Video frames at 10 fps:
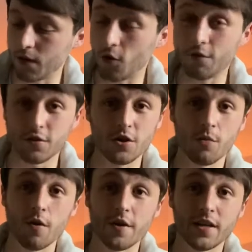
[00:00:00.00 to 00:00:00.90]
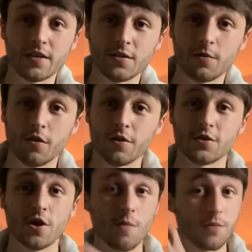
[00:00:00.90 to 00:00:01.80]
Over the top where it needed to be over the
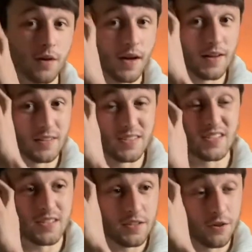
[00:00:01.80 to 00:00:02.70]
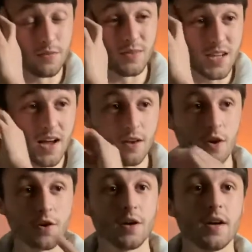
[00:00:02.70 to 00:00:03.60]
top, and, you know, the
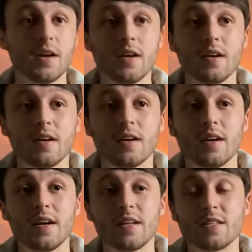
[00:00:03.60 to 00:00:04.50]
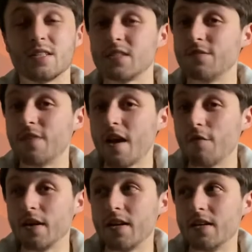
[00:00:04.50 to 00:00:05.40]
dialogue, it's
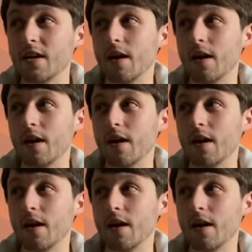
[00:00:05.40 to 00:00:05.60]
very